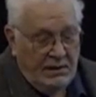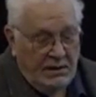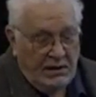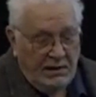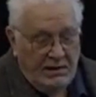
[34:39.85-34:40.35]

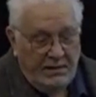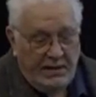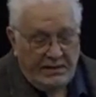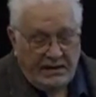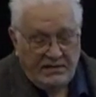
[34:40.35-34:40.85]

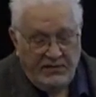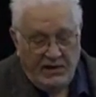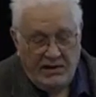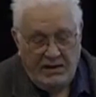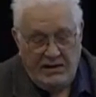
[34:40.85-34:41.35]
that sphere
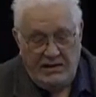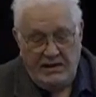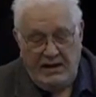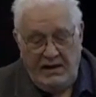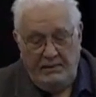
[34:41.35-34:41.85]
can
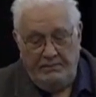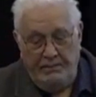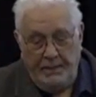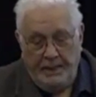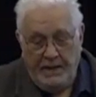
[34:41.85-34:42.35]
contain
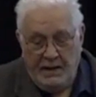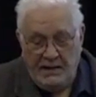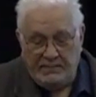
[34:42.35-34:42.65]
is